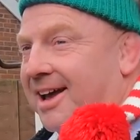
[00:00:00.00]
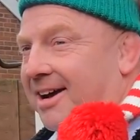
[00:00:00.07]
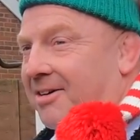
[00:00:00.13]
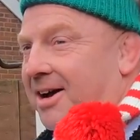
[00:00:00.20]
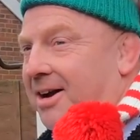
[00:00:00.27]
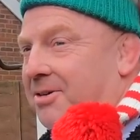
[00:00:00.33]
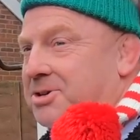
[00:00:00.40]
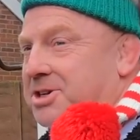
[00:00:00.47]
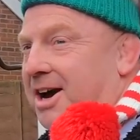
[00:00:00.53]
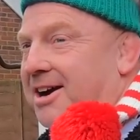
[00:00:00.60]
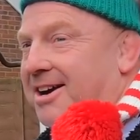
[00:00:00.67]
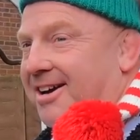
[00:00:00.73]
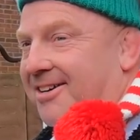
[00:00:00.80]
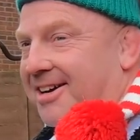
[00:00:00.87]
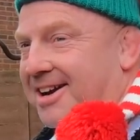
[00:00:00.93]
when I was
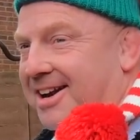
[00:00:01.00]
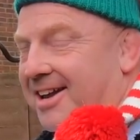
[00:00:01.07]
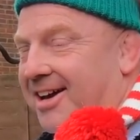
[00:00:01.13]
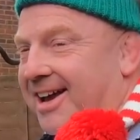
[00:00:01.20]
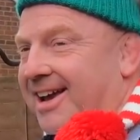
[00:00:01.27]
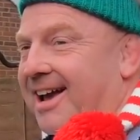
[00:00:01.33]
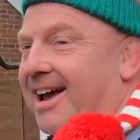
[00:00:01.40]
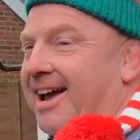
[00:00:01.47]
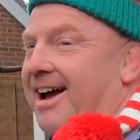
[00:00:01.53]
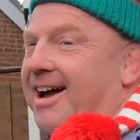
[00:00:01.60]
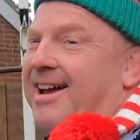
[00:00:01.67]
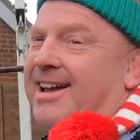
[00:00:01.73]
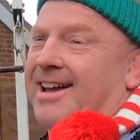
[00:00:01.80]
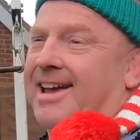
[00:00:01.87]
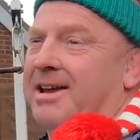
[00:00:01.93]
younger, and like,
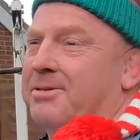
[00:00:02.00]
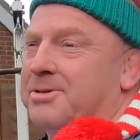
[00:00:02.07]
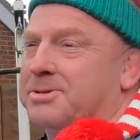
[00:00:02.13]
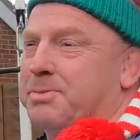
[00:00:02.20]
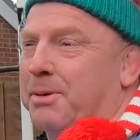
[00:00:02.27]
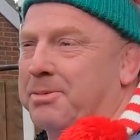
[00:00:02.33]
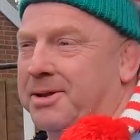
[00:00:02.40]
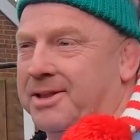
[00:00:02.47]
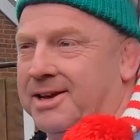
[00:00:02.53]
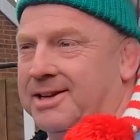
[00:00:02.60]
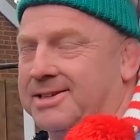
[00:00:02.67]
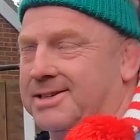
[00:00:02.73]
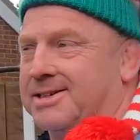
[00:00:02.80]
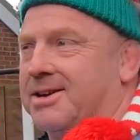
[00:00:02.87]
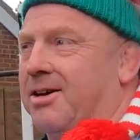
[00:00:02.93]
he was probably the
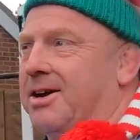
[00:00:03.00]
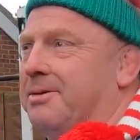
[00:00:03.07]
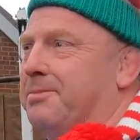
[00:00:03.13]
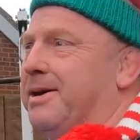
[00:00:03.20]
easiest guy to